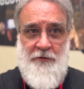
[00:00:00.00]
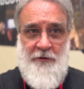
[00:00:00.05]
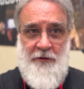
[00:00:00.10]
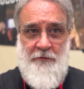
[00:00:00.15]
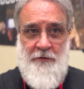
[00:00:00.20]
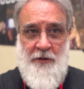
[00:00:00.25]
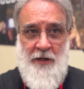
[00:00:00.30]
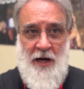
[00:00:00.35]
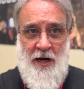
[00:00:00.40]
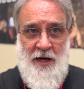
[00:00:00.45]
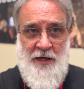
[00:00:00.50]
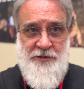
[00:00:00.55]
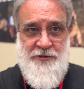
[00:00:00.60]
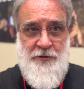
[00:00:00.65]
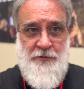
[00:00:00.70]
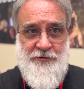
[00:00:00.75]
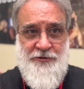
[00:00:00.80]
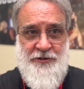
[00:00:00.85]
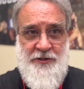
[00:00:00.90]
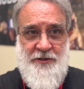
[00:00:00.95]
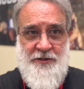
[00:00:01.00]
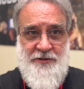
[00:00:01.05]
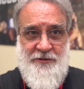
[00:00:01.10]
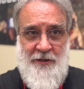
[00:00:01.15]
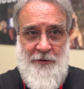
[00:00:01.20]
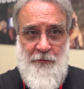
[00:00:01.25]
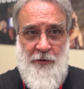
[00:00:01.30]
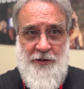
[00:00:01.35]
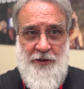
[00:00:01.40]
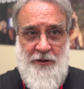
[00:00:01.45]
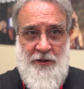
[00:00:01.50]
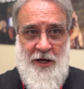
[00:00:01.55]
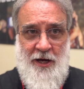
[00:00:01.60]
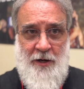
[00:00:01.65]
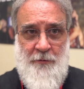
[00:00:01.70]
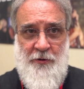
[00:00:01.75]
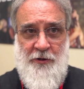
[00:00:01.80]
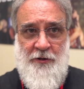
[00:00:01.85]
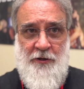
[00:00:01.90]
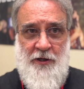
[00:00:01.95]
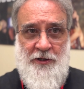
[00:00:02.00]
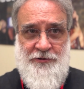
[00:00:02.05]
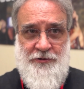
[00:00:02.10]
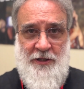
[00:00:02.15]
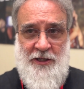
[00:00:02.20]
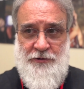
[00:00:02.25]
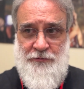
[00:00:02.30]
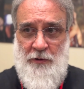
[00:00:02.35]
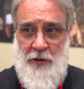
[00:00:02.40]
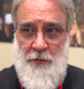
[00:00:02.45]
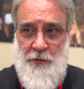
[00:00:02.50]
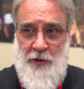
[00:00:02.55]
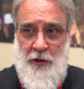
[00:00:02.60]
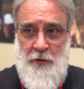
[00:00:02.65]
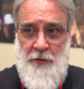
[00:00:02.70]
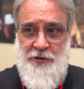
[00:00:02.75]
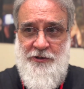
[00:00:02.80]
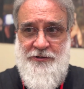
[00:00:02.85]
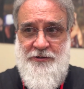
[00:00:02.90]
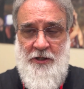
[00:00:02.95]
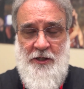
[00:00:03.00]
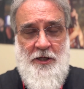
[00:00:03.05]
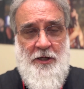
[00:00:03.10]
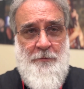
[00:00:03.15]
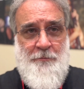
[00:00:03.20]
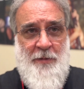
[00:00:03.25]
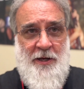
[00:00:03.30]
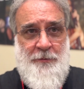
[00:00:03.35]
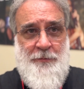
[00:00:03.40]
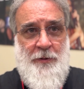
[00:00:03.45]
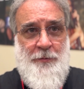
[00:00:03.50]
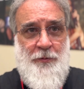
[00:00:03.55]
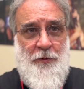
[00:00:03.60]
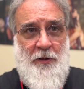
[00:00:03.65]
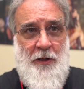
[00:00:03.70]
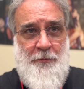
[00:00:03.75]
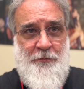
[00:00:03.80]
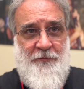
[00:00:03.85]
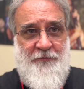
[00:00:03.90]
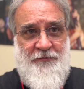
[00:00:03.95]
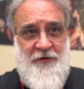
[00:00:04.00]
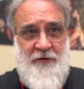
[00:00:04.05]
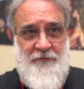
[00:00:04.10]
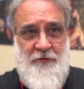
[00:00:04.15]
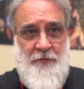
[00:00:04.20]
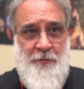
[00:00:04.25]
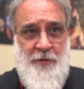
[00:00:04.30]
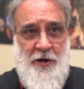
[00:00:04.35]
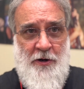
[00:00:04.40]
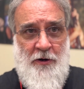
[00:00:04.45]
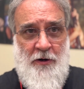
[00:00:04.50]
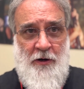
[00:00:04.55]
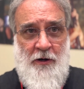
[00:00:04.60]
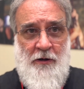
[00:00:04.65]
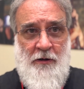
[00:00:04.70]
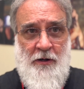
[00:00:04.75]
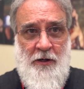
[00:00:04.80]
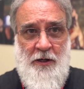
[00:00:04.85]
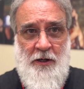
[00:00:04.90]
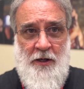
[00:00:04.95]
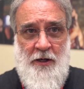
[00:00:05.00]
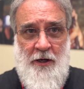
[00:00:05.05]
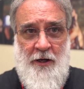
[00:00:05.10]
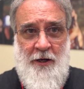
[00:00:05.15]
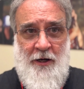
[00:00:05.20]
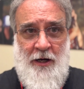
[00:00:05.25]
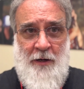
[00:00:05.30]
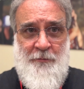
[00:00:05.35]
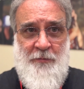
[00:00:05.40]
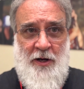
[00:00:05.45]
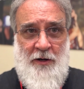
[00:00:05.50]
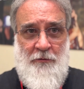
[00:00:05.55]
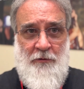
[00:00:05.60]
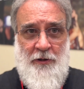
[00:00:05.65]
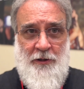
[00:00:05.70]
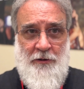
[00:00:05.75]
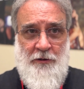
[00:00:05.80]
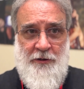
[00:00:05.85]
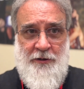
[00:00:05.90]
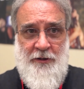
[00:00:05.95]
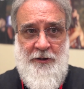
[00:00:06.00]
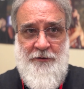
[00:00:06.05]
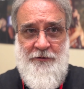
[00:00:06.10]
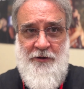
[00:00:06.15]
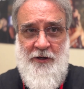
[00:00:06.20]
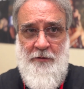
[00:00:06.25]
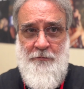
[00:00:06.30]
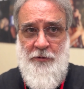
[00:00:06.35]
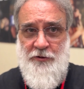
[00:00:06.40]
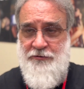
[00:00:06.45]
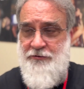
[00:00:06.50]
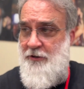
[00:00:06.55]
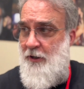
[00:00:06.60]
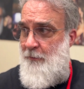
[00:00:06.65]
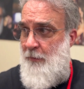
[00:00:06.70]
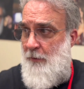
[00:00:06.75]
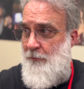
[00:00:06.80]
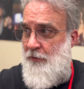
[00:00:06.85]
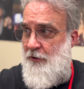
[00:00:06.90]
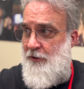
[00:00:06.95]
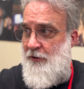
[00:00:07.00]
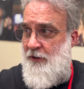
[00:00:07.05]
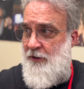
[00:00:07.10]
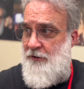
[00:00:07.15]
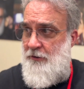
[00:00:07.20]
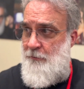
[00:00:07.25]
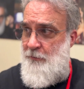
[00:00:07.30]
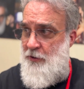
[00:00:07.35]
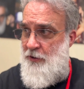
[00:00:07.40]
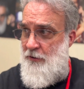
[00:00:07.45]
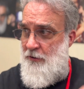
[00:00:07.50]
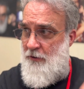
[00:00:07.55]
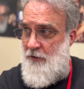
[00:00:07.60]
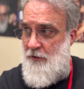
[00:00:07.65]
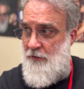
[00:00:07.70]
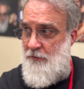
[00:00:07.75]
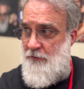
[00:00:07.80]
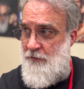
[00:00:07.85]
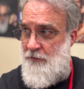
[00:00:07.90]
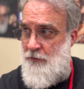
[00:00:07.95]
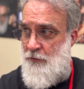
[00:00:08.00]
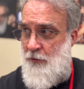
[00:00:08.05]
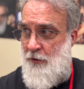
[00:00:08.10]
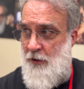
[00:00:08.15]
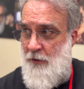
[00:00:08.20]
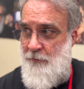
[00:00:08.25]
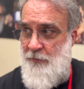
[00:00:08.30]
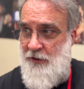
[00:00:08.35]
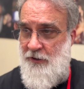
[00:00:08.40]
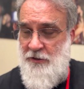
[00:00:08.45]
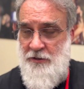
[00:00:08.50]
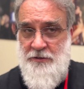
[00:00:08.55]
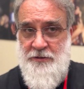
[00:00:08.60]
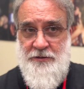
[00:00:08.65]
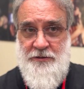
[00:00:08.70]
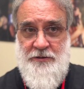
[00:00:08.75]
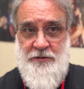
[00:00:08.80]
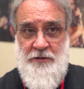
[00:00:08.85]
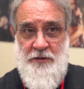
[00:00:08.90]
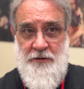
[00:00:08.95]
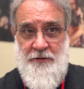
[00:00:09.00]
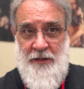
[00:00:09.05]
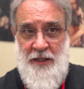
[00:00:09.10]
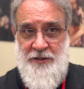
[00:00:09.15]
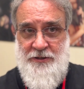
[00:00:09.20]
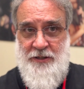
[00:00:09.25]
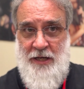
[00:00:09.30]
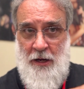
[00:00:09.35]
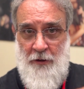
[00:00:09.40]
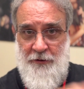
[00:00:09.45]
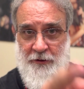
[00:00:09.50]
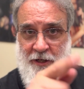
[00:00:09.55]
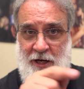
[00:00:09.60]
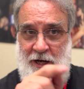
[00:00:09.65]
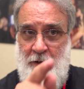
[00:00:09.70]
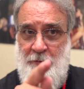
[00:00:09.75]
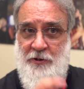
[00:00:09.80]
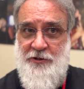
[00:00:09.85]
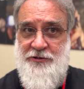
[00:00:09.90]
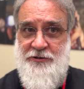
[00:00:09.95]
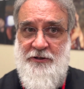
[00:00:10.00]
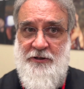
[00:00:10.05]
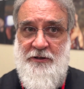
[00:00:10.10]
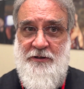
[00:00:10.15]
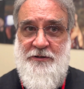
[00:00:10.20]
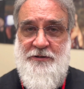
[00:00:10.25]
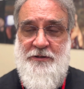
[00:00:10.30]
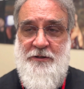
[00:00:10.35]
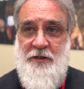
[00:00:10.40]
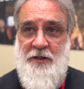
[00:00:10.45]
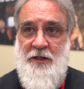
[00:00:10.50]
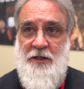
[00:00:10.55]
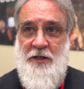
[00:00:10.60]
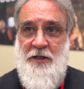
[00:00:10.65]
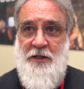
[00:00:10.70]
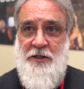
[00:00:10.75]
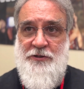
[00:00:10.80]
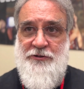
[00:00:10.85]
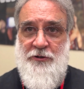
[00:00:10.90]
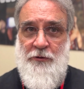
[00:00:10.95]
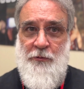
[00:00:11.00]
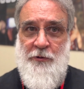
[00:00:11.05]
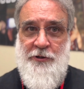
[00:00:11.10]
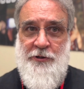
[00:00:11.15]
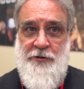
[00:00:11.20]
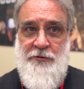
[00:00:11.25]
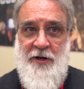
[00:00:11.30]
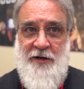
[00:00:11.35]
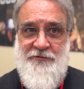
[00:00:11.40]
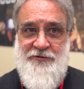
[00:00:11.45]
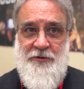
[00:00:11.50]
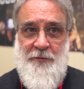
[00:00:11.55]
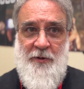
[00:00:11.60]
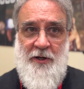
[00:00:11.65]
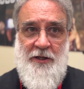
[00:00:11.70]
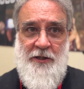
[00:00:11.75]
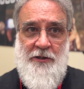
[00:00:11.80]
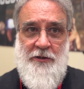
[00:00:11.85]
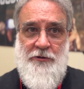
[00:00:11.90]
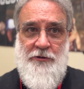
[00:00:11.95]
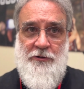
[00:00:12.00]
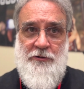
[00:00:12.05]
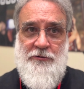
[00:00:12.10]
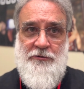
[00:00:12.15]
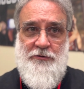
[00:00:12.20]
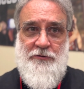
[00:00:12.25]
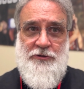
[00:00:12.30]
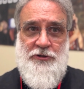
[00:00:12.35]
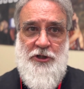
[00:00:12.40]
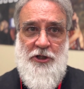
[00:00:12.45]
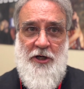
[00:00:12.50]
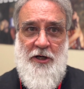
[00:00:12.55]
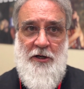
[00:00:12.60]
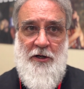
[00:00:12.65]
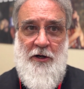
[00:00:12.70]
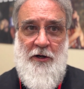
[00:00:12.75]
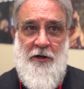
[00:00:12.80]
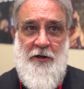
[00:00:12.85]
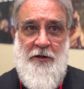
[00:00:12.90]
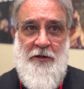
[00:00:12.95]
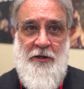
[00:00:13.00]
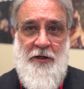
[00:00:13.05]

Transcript: The eyes don't see the same way the camera does. So that's why we always make people up in front of a mirror, and I'm not really looking at them most of the time. I'm looking at the mirror doing it, because that's how the camera sees. So when you have somebody in your chair